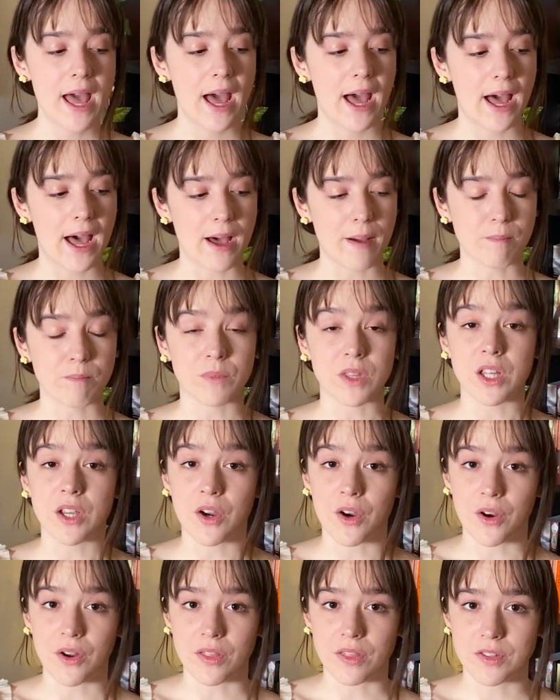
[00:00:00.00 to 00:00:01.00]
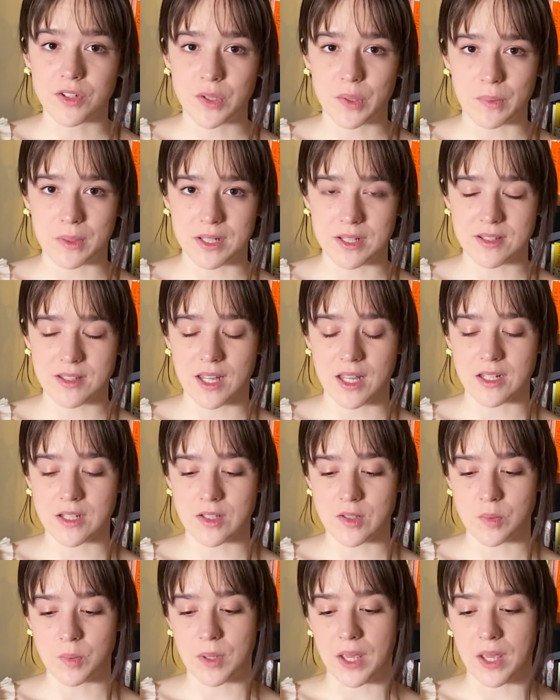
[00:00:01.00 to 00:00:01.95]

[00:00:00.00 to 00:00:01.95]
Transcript: the earth to an extent.